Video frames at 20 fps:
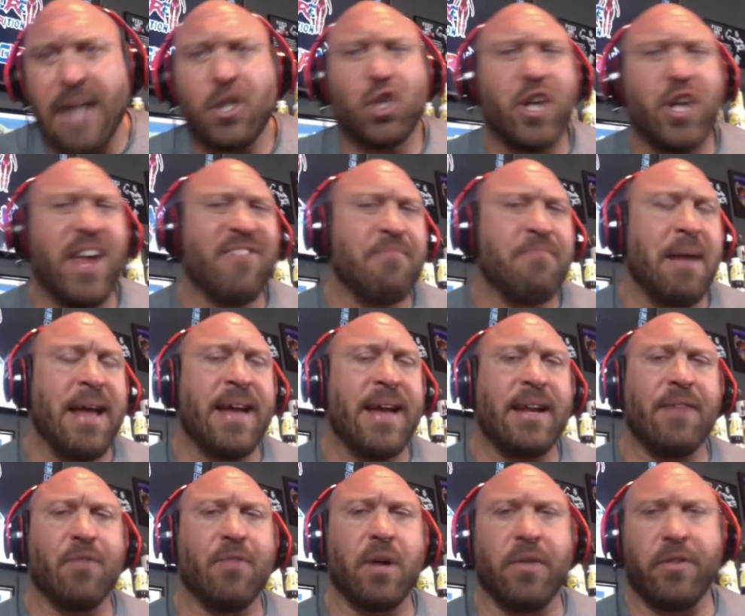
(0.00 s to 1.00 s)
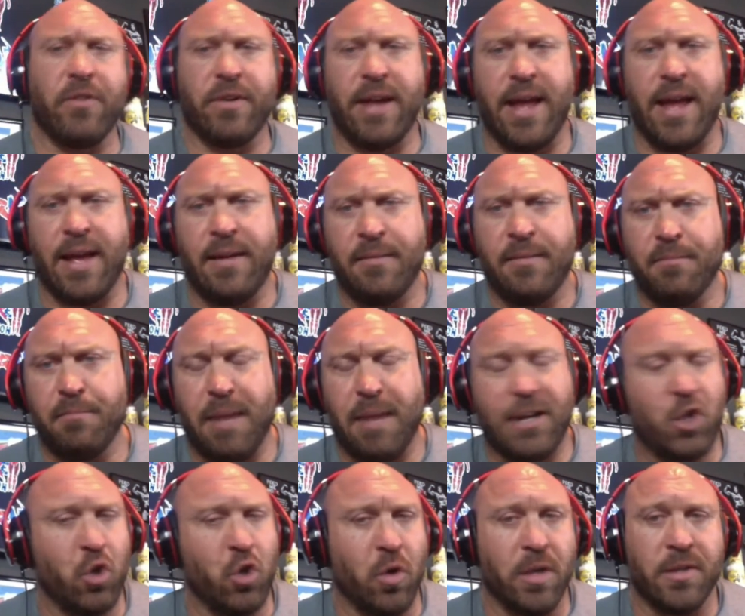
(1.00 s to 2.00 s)
shave my head every other day by
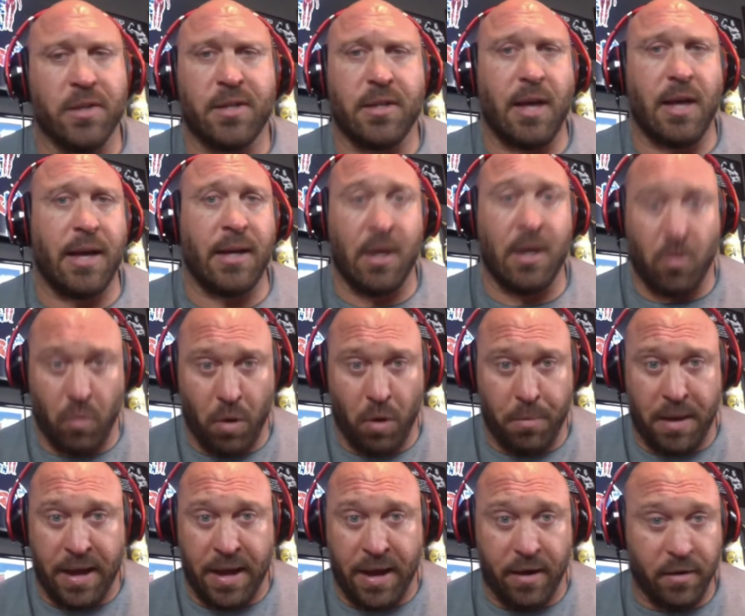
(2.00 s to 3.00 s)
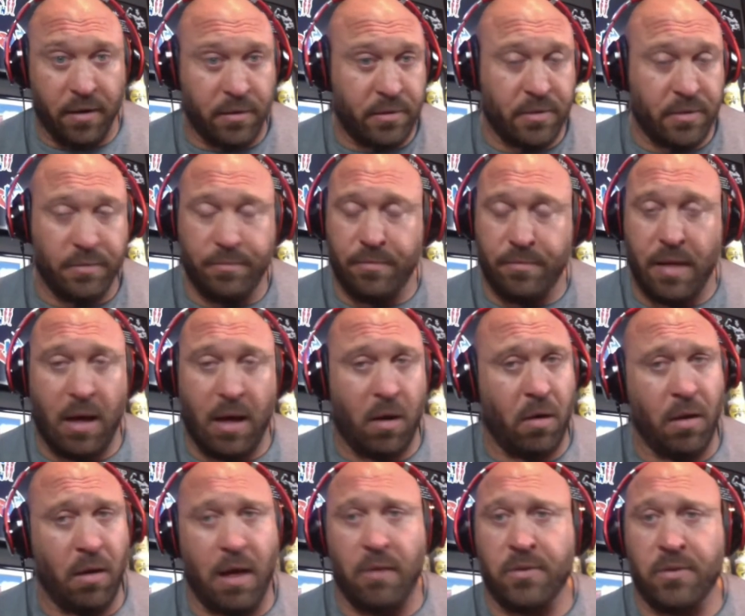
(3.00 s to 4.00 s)
choice. I can grow my hair
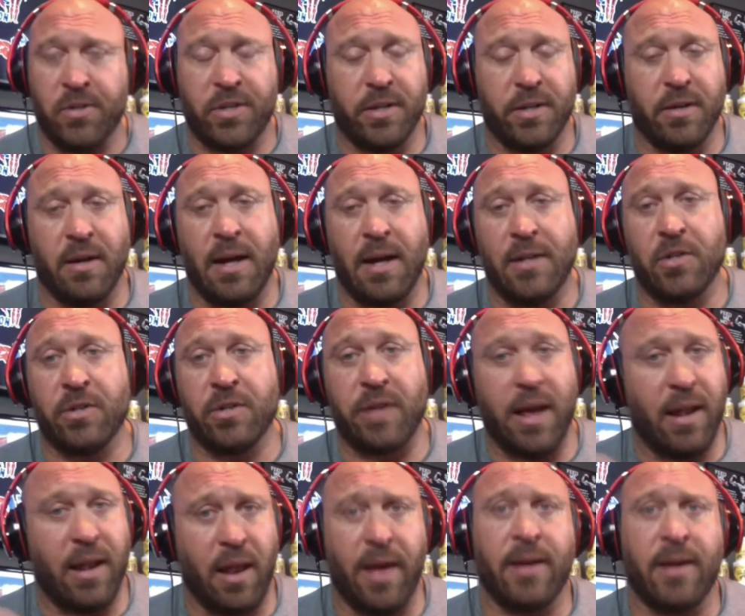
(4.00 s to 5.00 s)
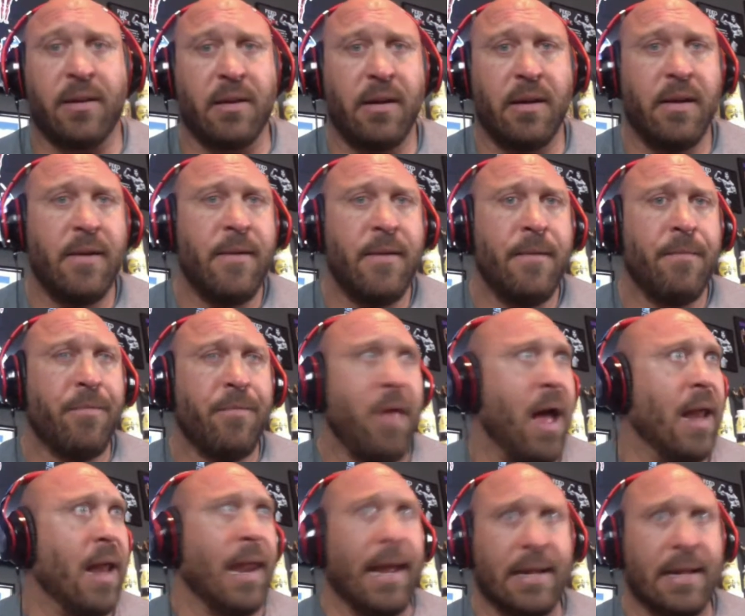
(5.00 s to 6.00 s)
all out still. I
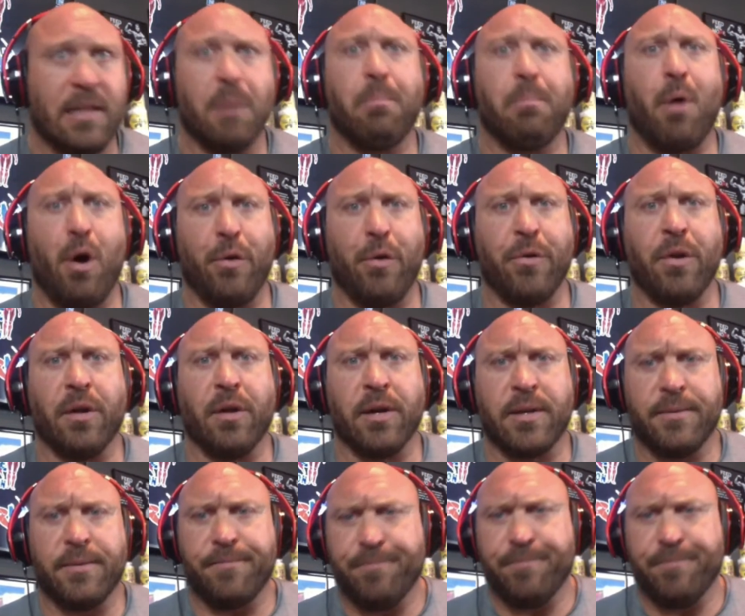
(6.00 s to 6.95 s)
like the bald look.